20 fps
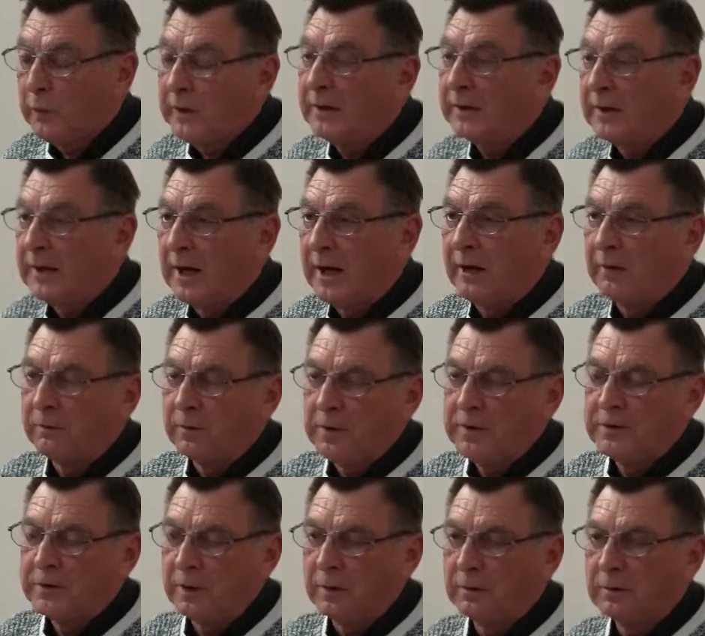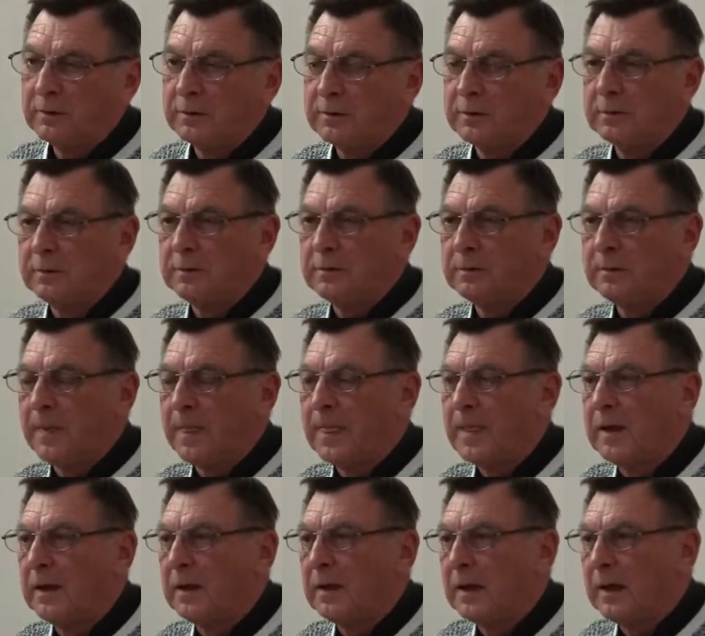We can now reach out to
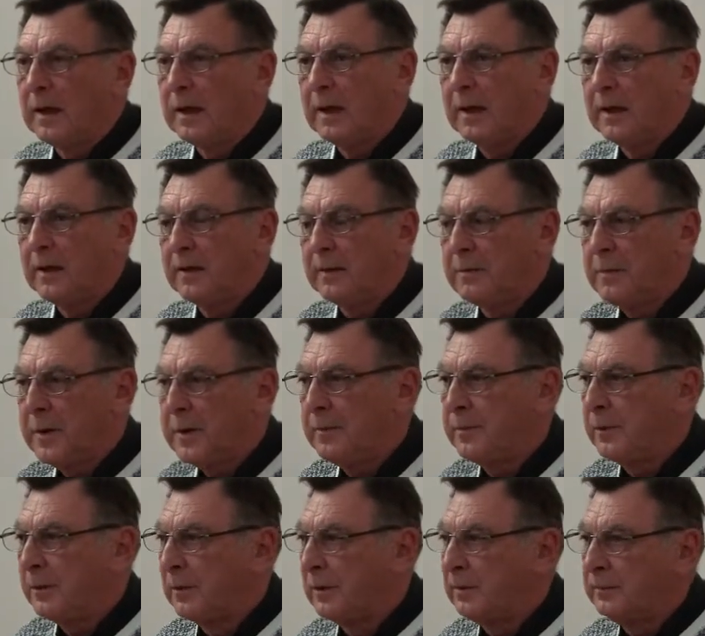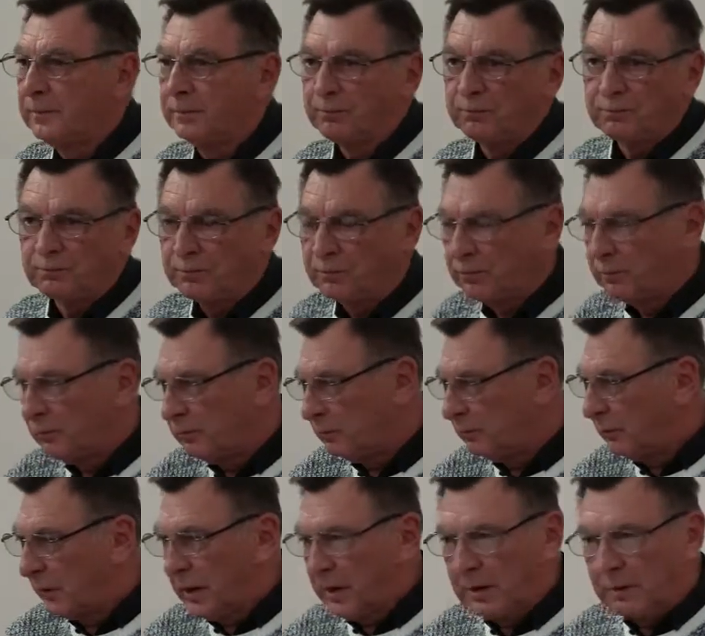people
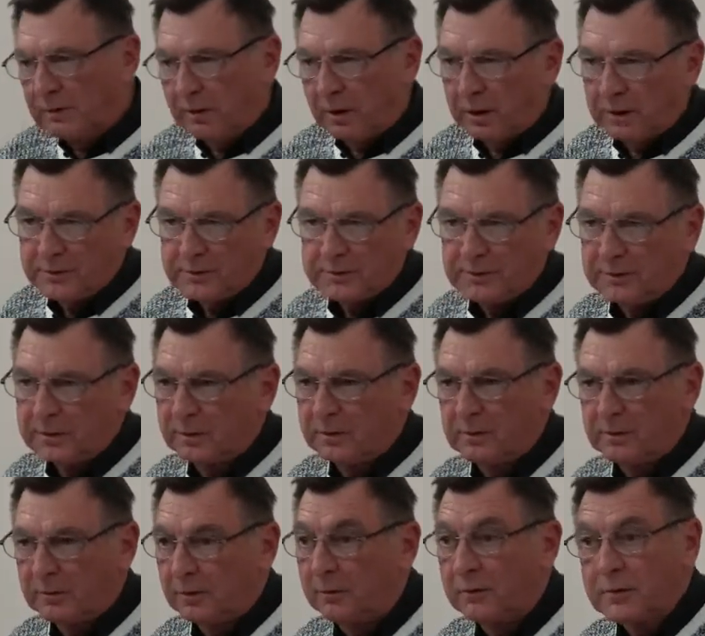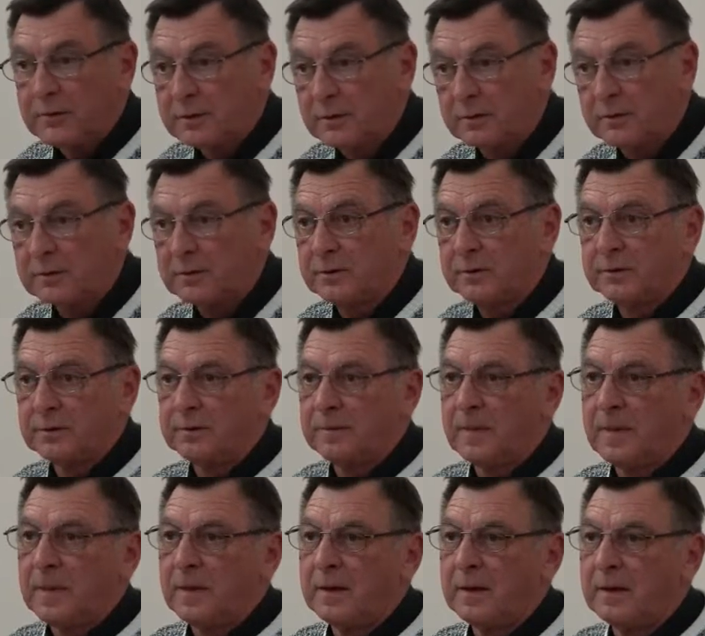right across Nova Scotia.
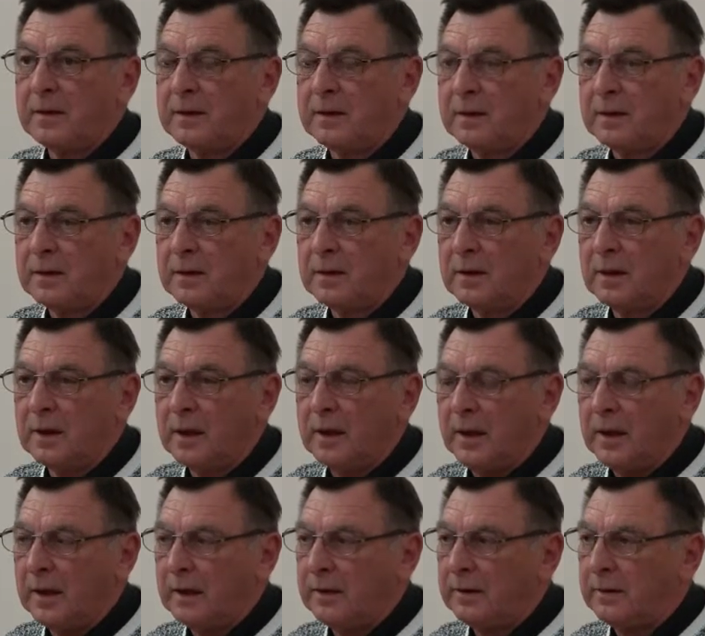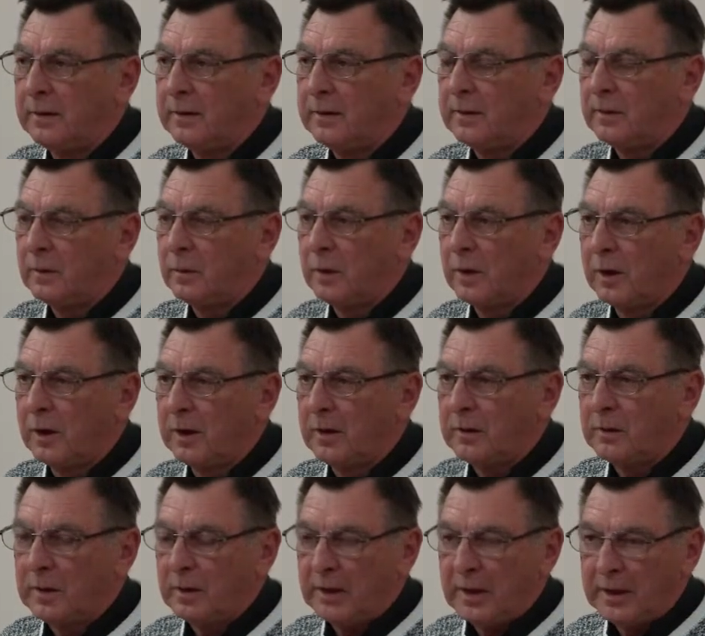And
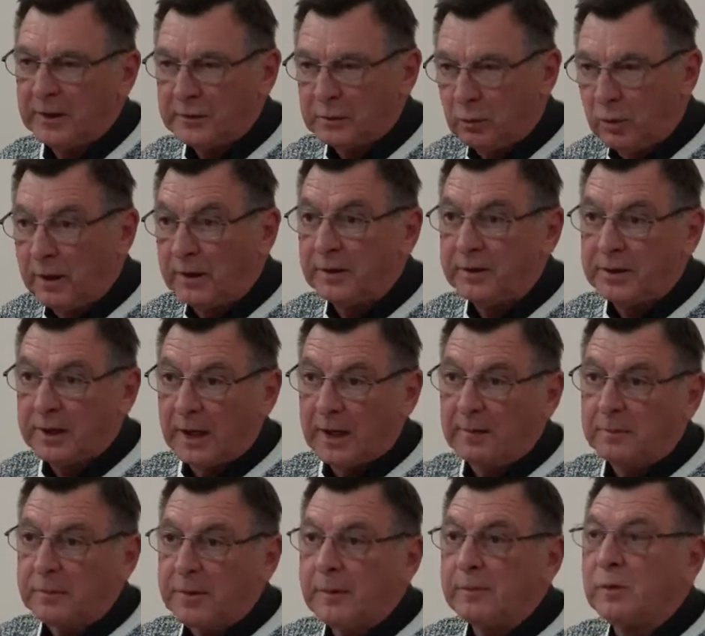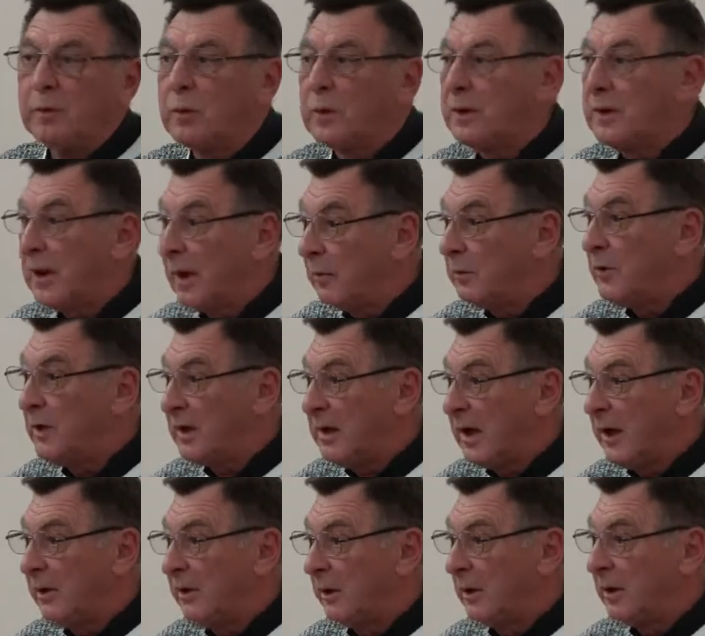whereas one time people would come
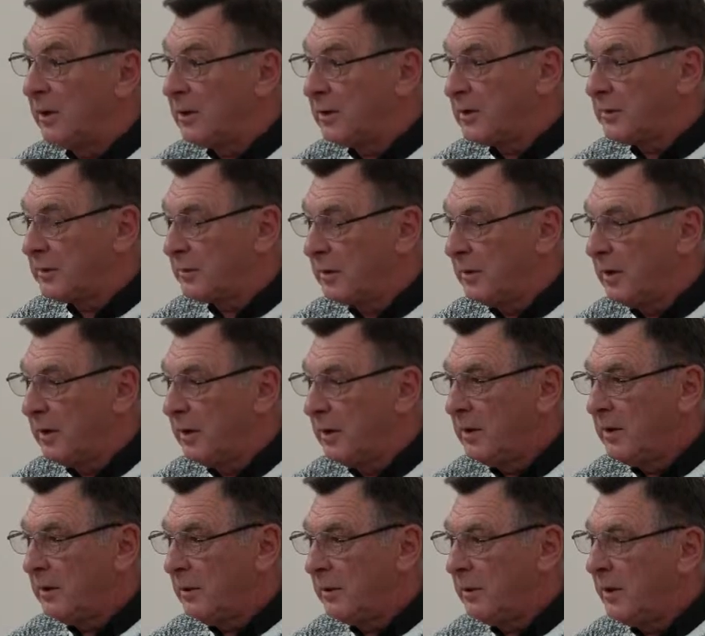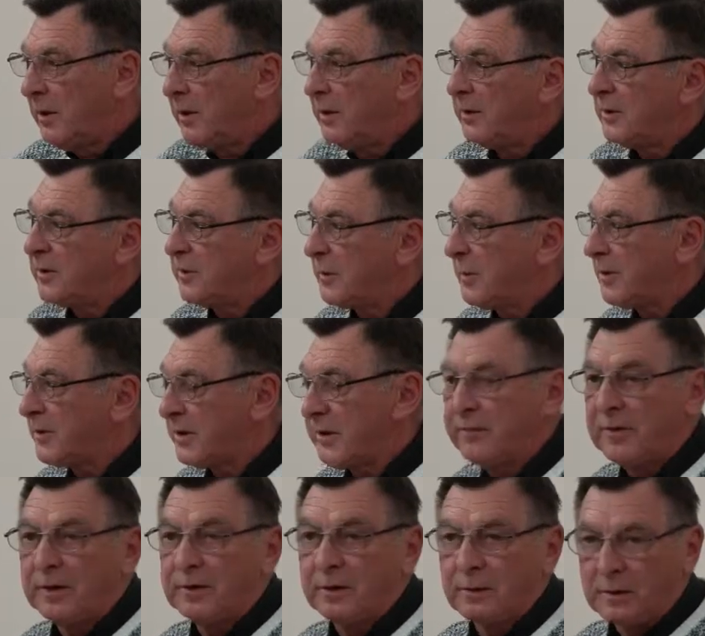together at this unique and
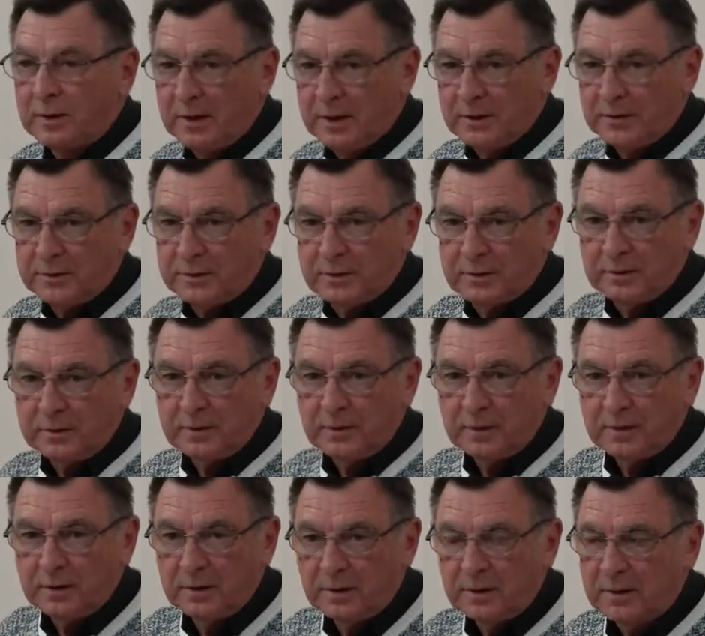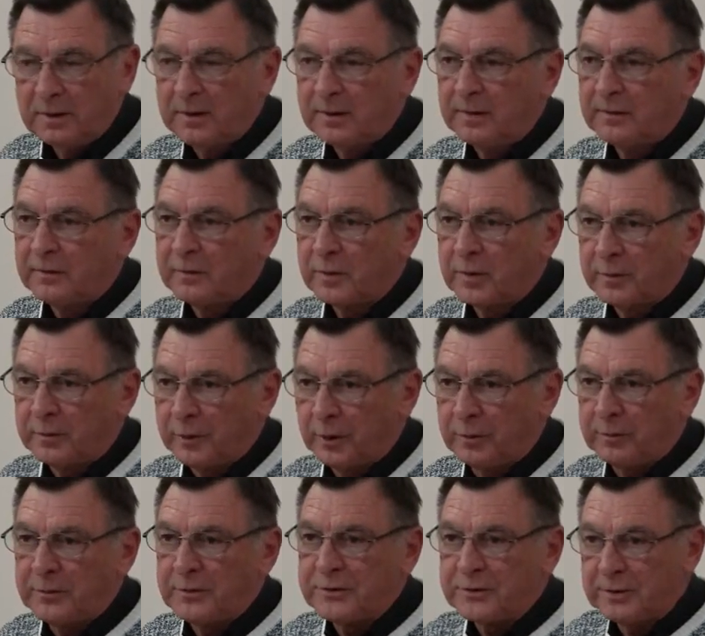specific location for the
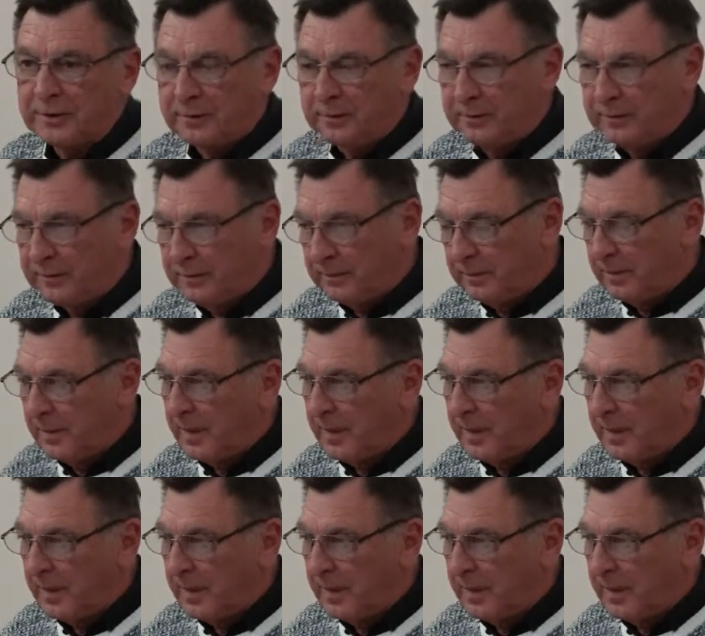purpose of